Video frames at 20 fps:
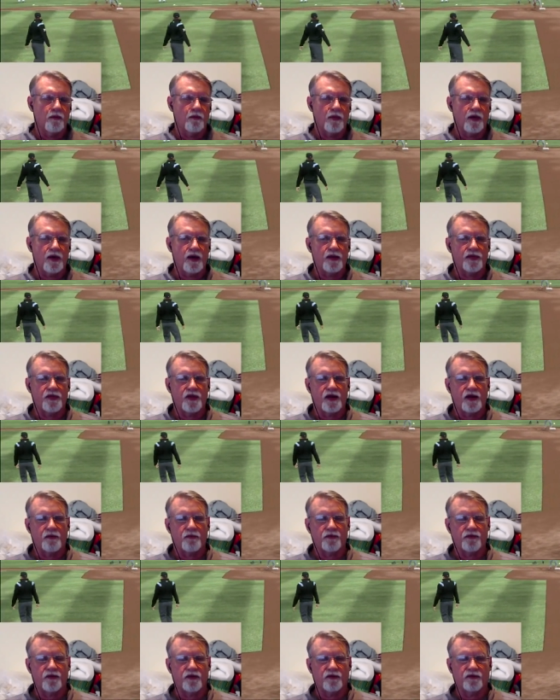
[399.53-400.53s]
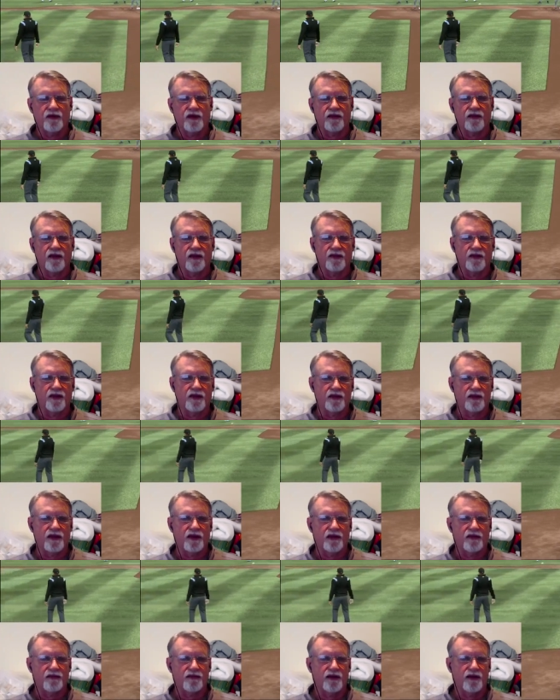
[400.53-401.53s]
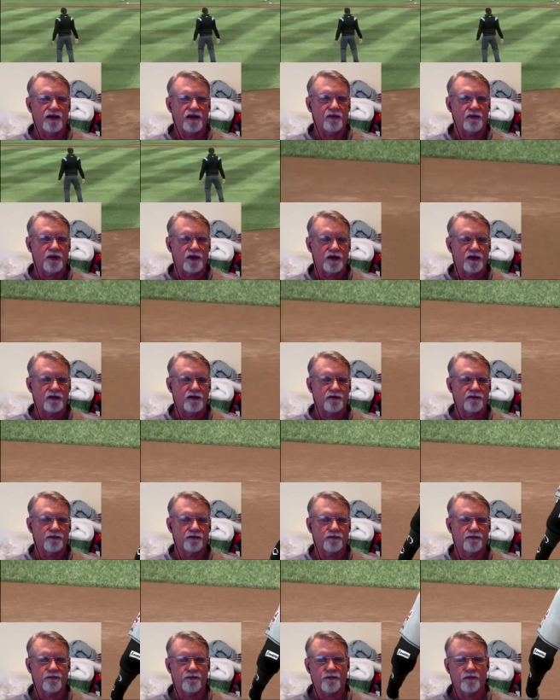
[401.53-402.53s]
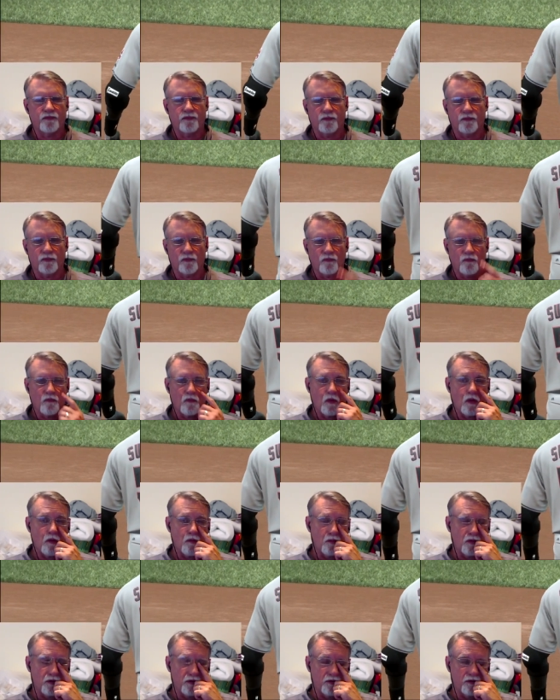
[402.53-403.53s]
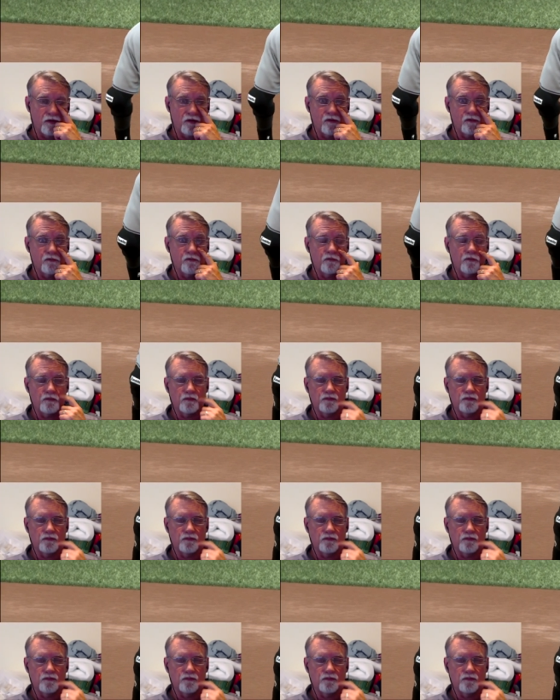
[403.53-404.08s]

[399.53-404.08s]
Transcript: Man, I thought I was going to take that thing downtown, man. But nope.